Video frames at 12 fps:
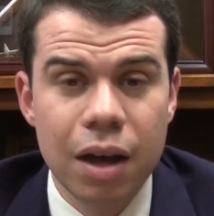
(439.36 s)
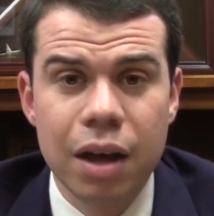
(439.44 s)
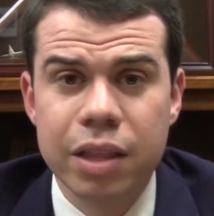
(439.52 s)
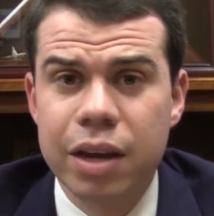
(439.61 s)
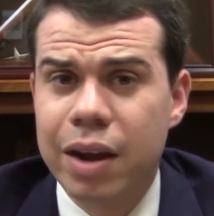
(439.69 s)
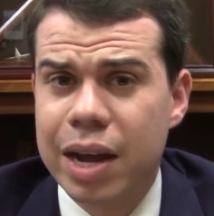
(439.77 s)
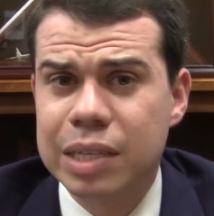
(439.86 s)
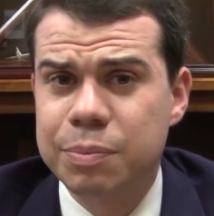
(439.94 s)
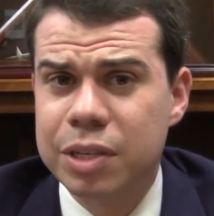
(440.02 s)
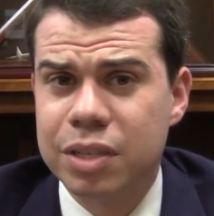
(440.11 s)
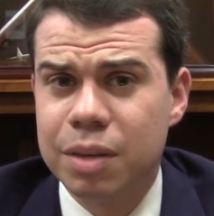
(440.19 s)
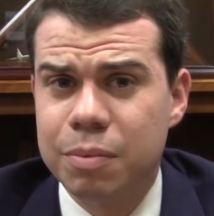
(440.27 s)
There has
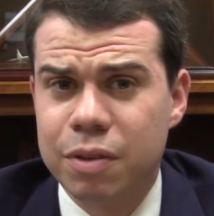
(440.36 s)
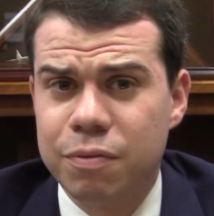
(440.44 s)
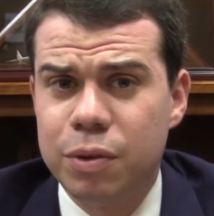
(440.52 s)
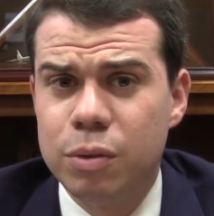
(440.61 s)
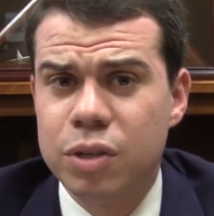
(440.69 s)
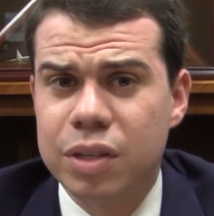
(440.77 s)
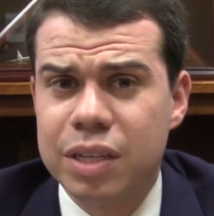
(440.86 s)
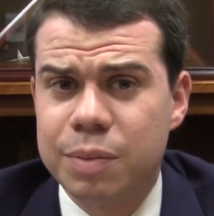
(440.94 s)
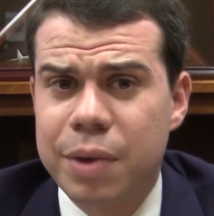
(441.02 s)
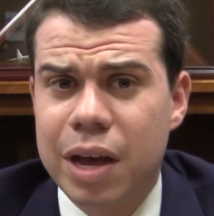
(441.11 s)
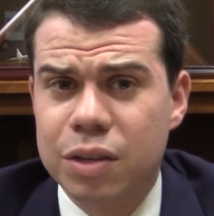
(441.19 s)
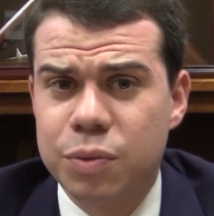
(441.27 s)
been some confusion this
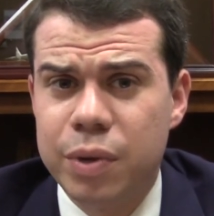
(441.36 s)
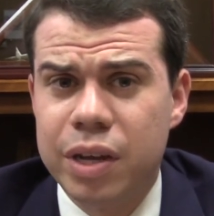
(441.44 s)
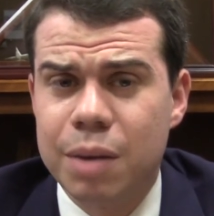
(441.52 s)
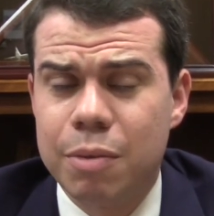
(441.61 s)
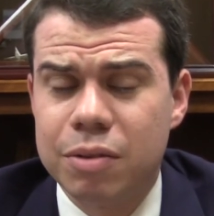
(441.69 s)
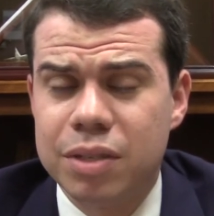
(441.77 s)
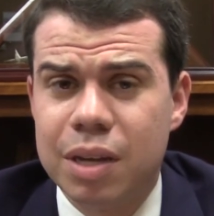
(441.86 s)
past week about